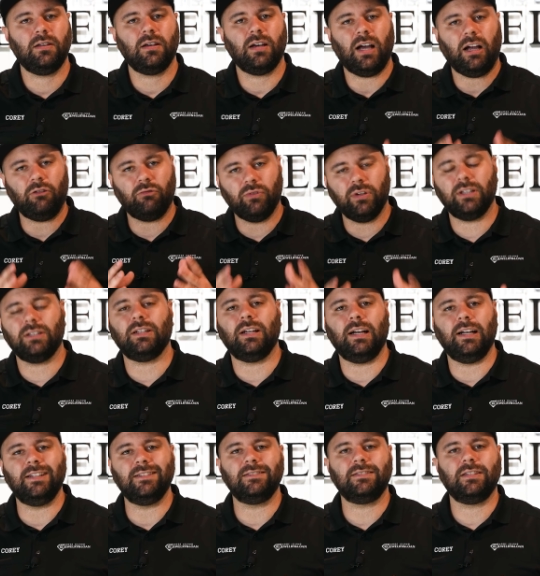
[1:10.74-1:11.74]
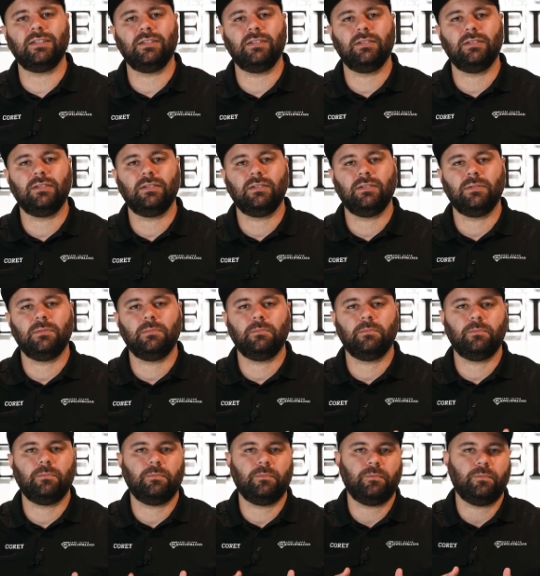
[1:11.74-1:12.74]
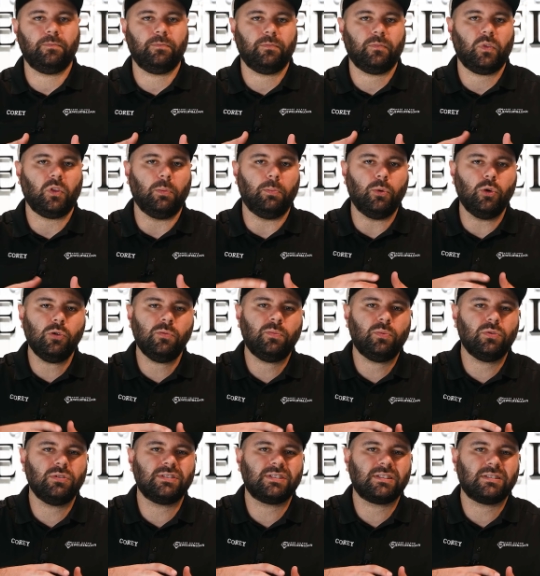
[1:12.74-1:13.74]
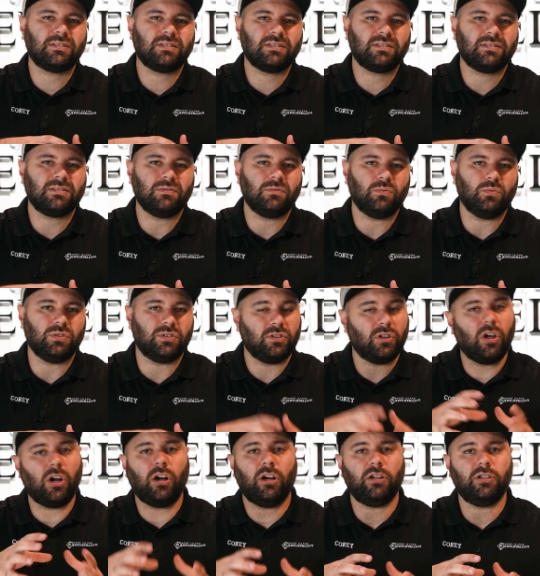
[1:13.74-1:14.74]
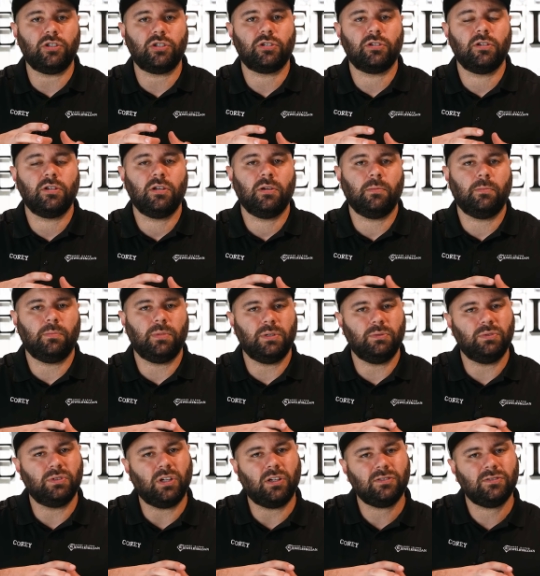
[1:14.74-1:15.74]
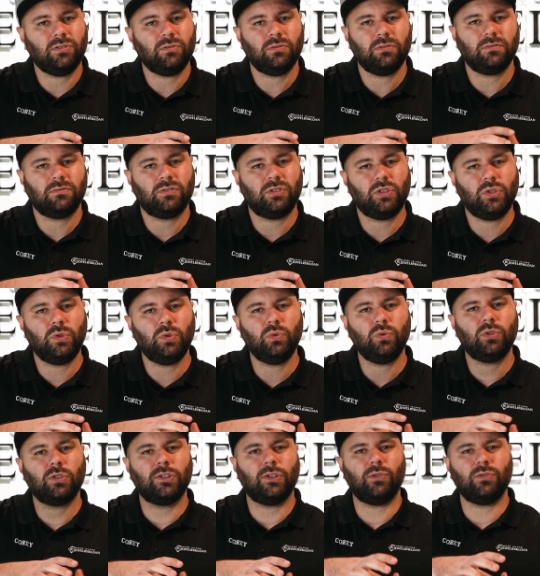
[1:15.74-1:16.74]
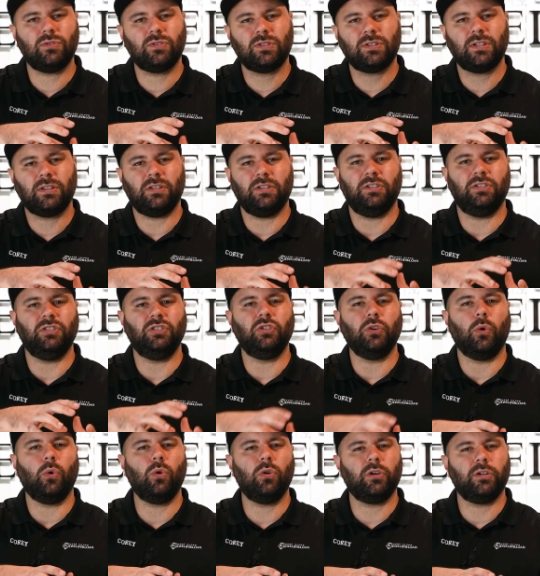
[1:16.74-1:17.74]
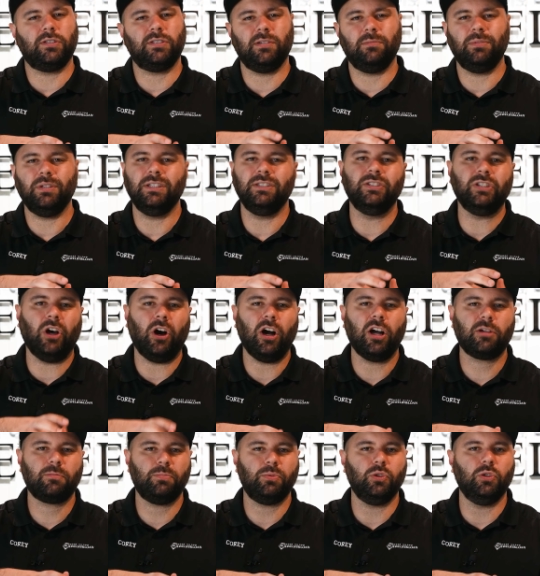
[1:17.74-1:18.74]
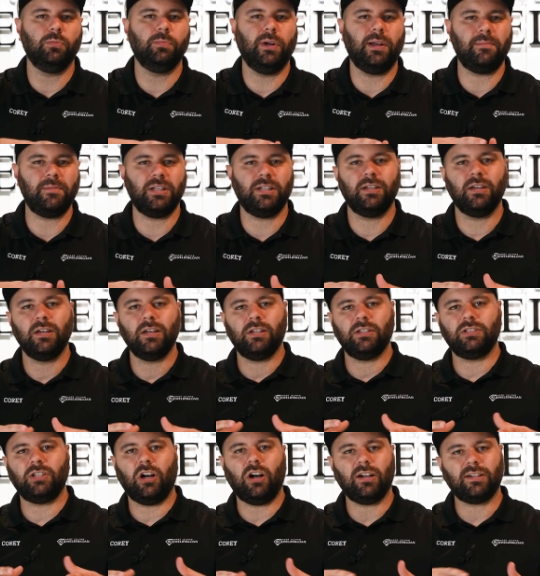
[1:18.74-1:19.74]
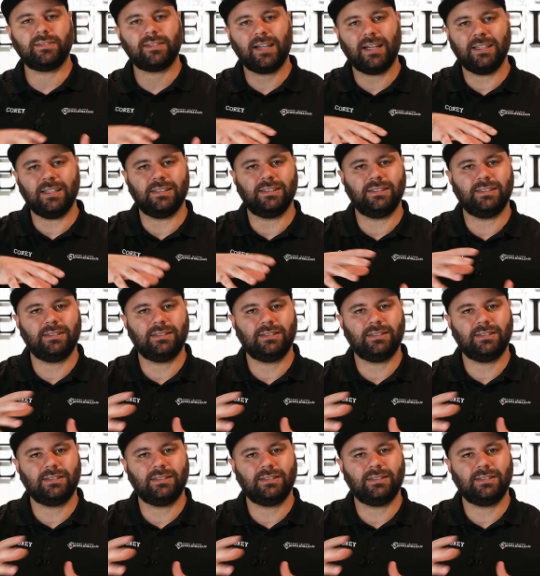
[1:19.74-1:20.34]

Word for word: I realized the poop was, was large, but it was also too close to the door to be dog poop. I mean, dogs kind of